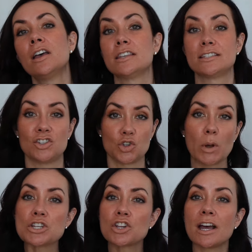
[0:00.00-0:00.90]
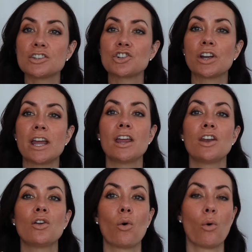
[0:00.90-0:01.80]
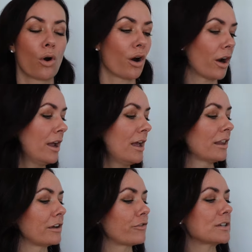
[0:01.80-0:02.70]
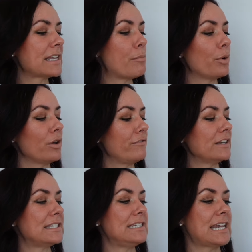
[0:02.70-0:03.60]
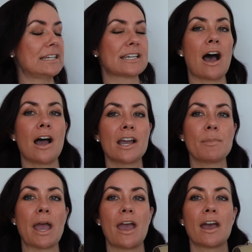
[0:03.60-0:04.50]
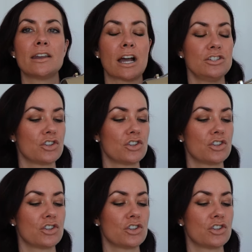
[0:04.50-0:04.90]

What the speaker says: the situation that you're in, or like, for example, if it's daytime and